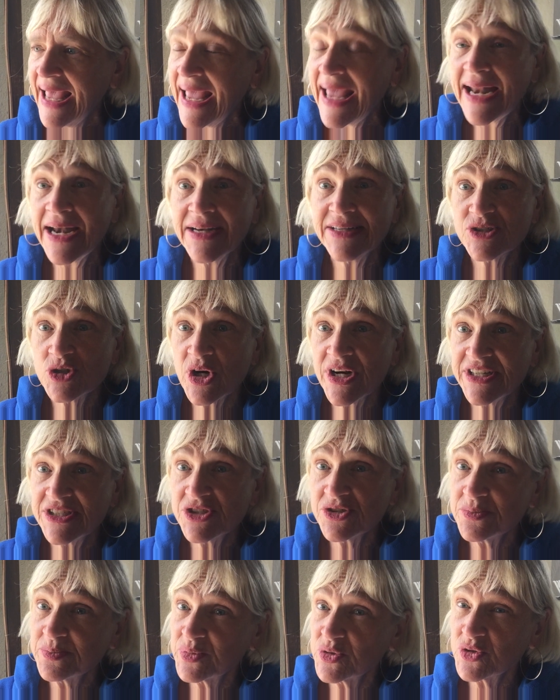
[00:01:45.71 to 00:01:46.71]
and
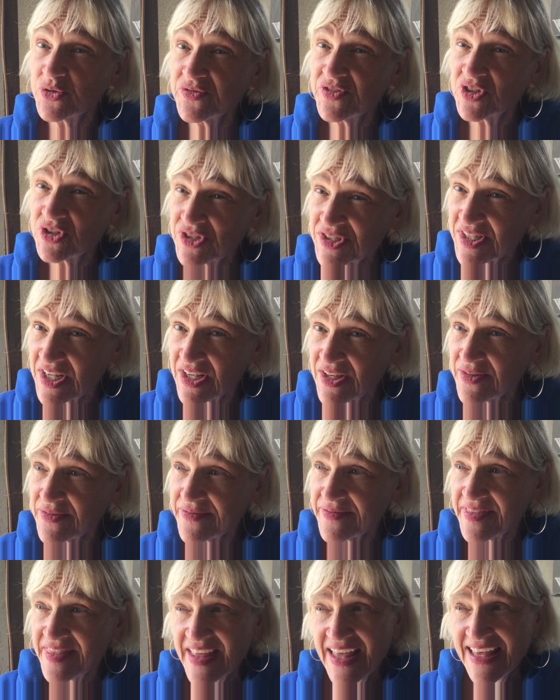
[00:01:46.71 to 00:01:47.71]
trying to improve
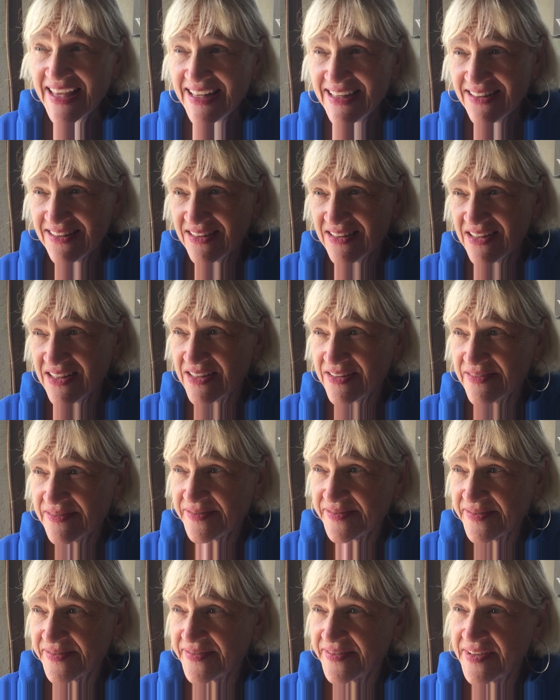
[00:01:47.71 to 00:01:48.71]
yourself, then
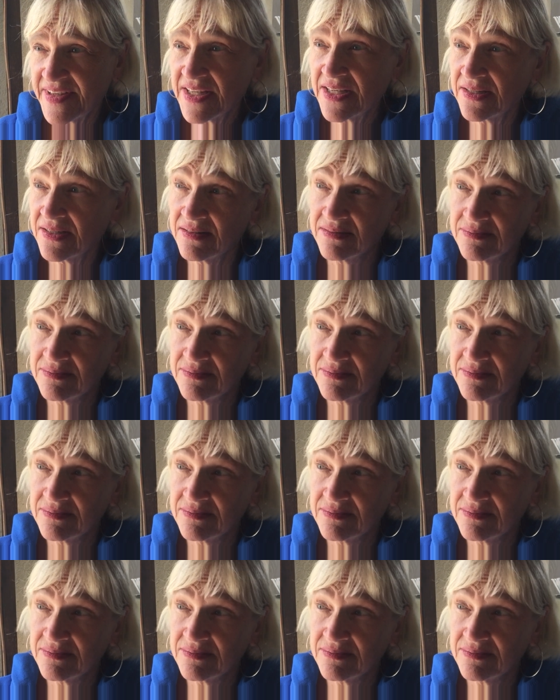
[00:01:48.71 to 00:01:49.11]
if